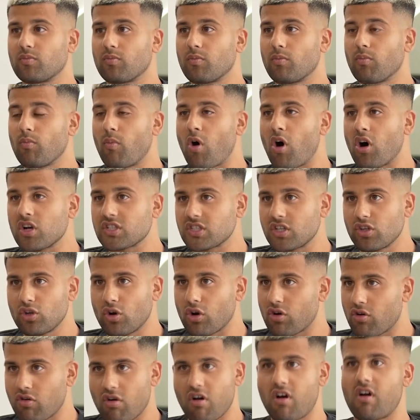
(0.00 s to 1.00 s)
master your
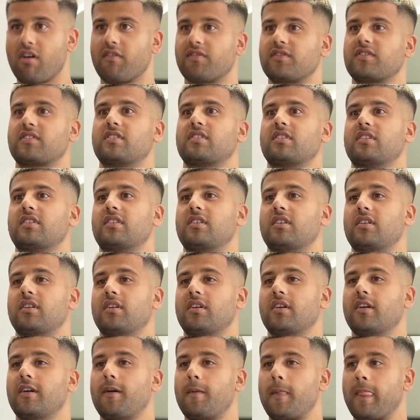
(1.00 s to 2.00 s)
craft.
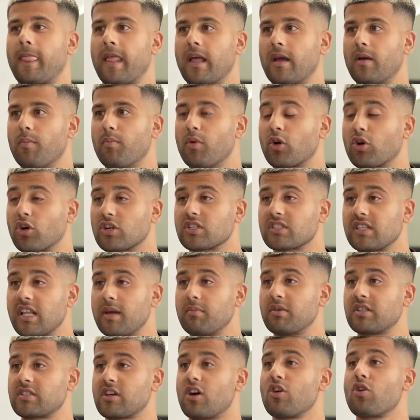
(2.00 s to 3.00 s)
Because let
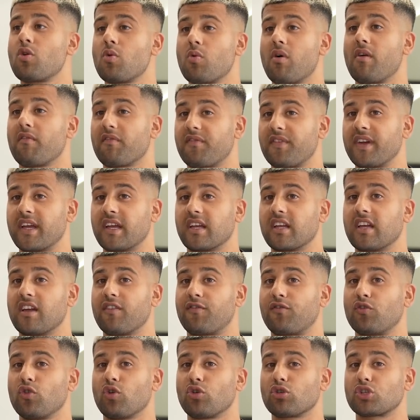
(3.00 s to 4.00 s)
me tell you one thing,
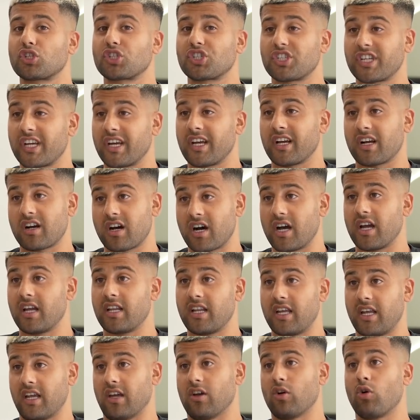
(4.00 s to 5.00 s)
if you're shit cutting
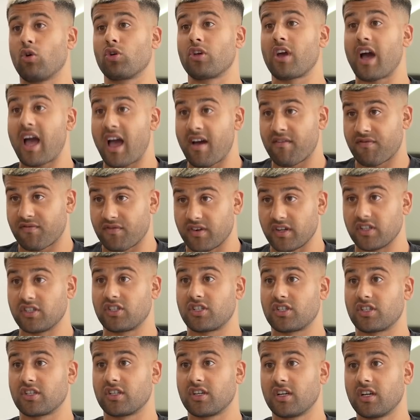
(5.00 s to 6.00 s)
hair or you're
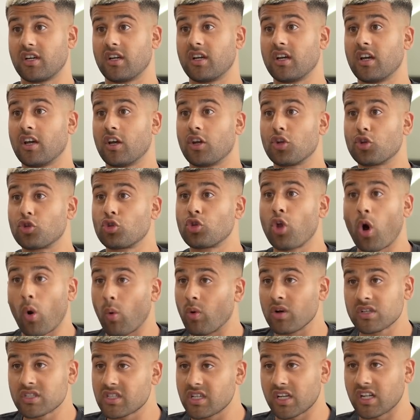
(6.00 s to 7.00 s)
average, no
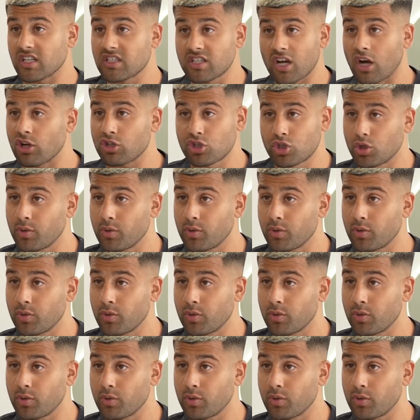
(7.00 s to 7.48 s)
one's gonna touch